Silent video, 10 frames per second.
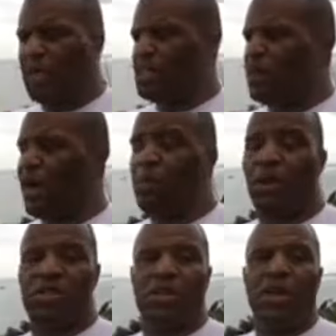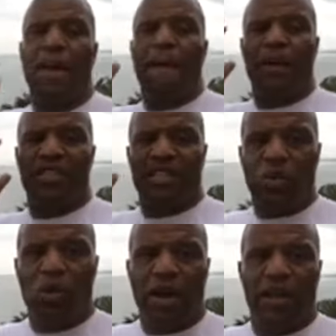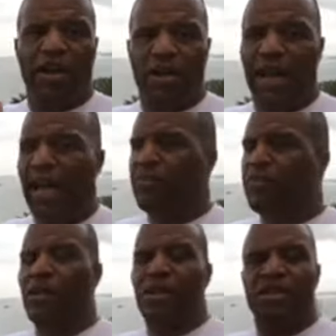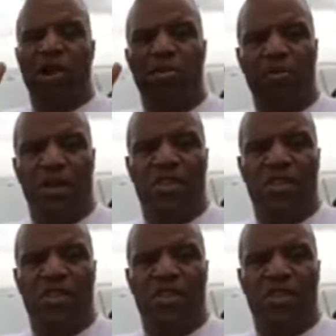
inspiring person, but somewhere in her life, her mother